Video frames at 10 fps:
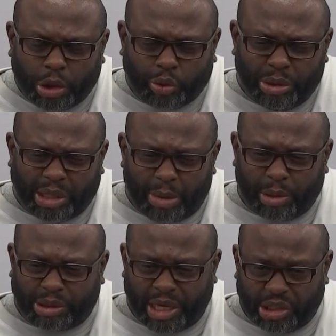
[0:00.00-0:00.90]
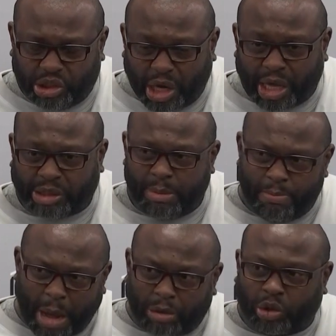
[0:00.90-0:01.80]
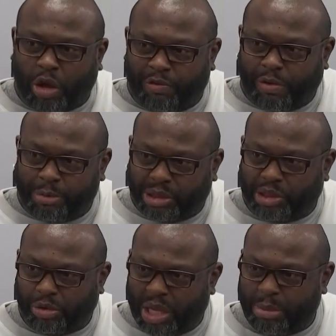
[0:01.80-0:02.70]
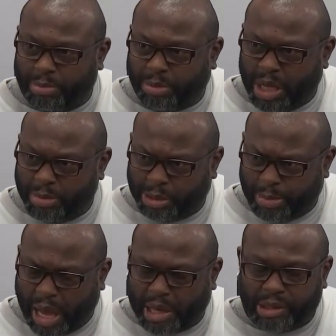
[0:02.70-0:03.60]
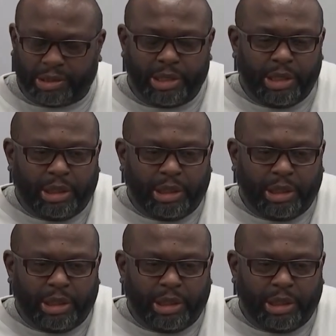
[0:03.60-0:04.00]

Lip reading: so he's able to take shots and bounce off of them and still keep his balance.